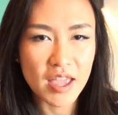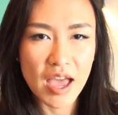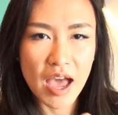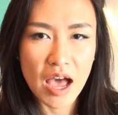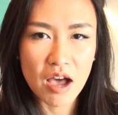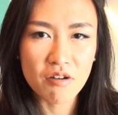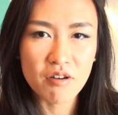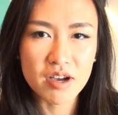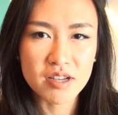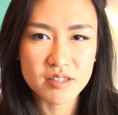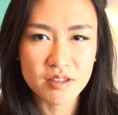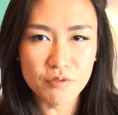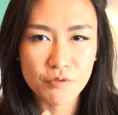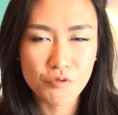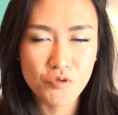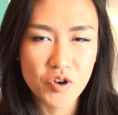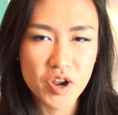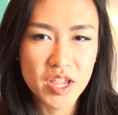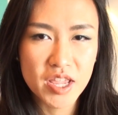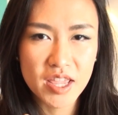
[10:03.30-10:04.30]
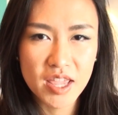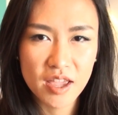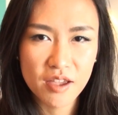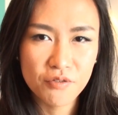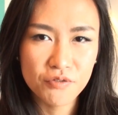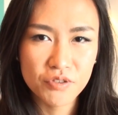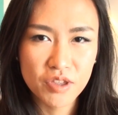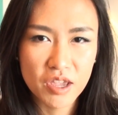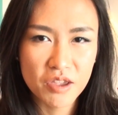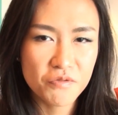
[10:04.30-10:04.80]
it out as a free
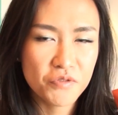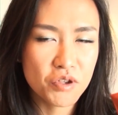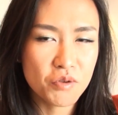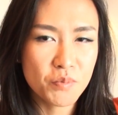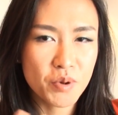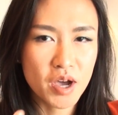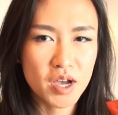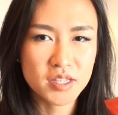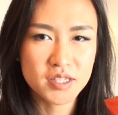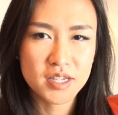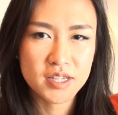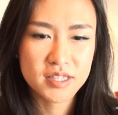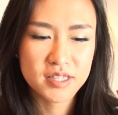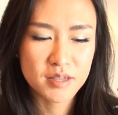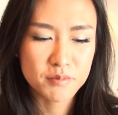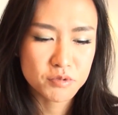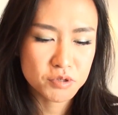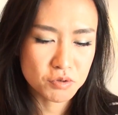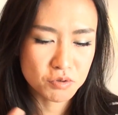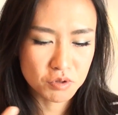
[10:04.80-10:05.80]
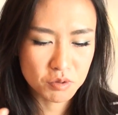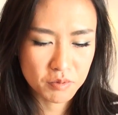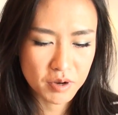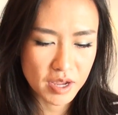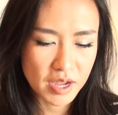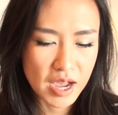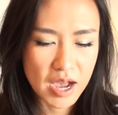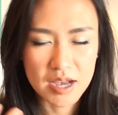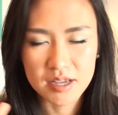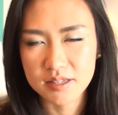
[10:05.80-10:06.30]
gift if you purchase some sort of
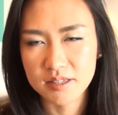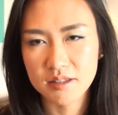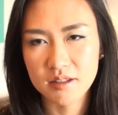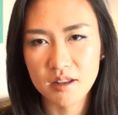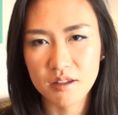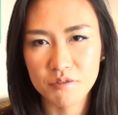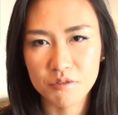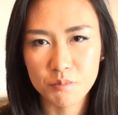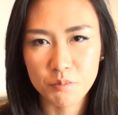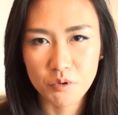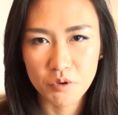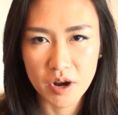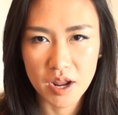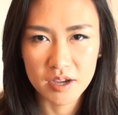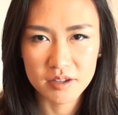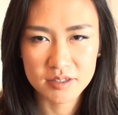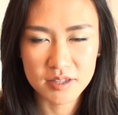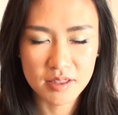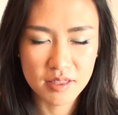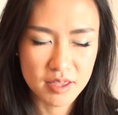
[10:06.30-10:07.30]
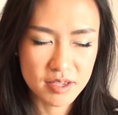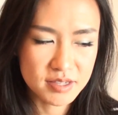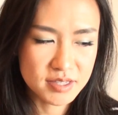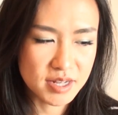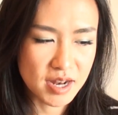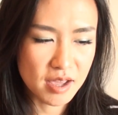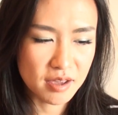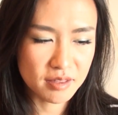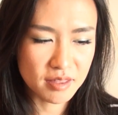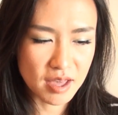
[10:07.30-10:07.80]
like Astalift products and things
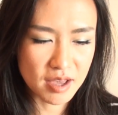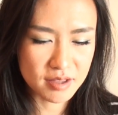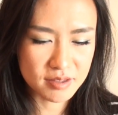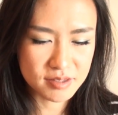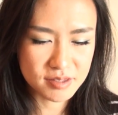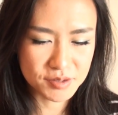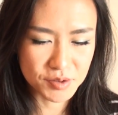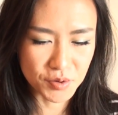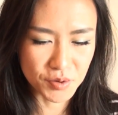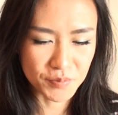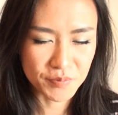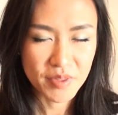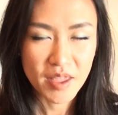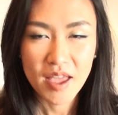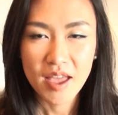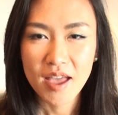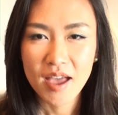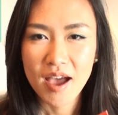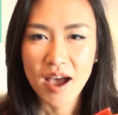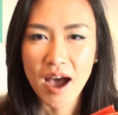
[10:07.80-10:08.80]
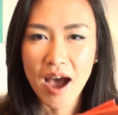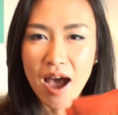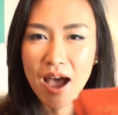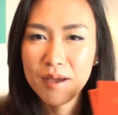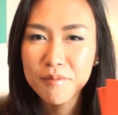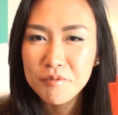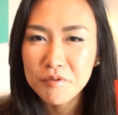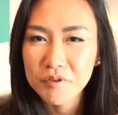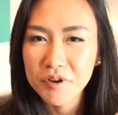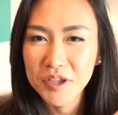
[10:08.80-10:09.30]
like that. So
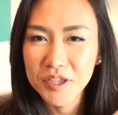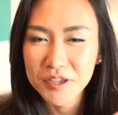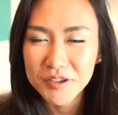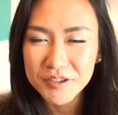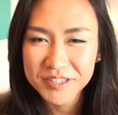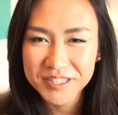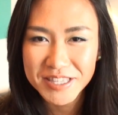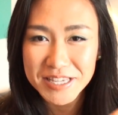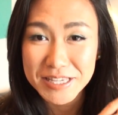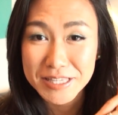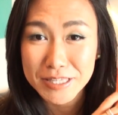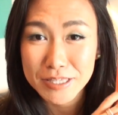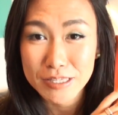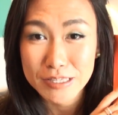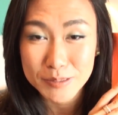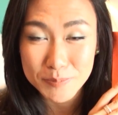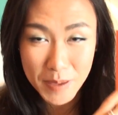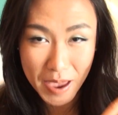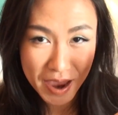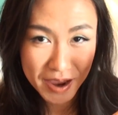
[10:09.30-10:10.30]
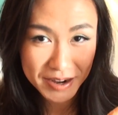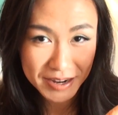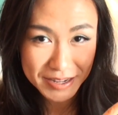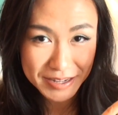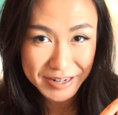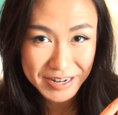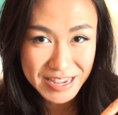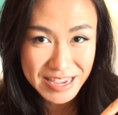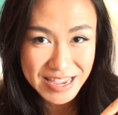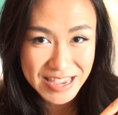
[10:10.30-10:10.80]
I'm gonna use this
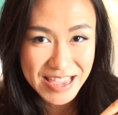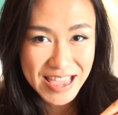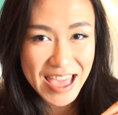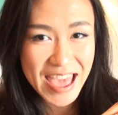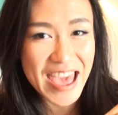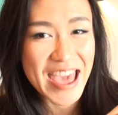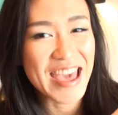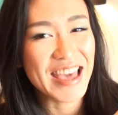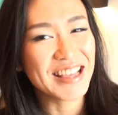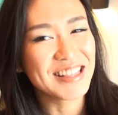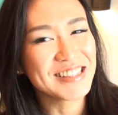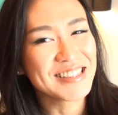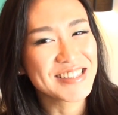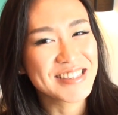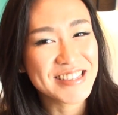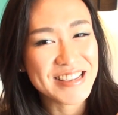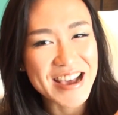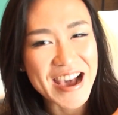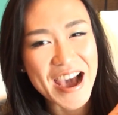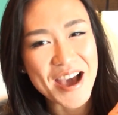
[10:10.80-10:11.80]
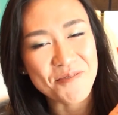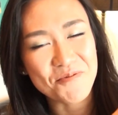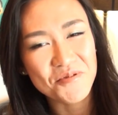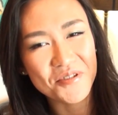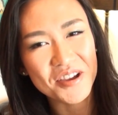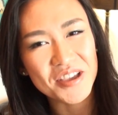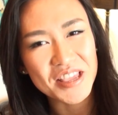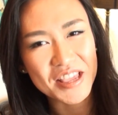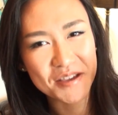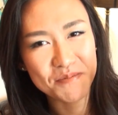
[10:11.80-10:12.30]
sparingly and I'm
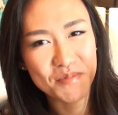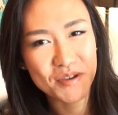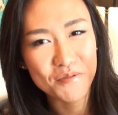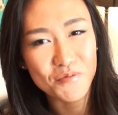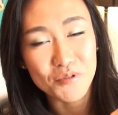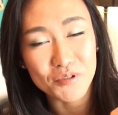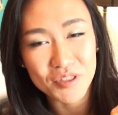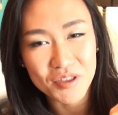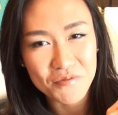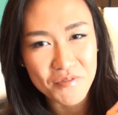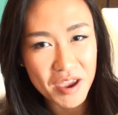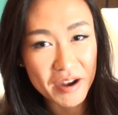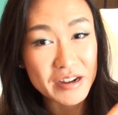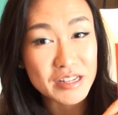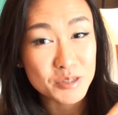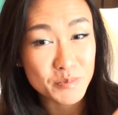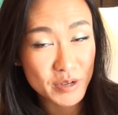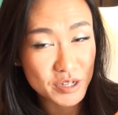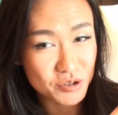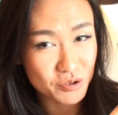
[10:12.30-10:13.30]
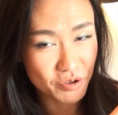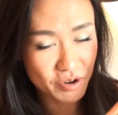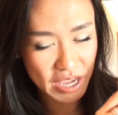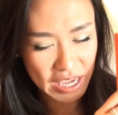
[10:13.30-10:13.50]
gonna keep it for the very special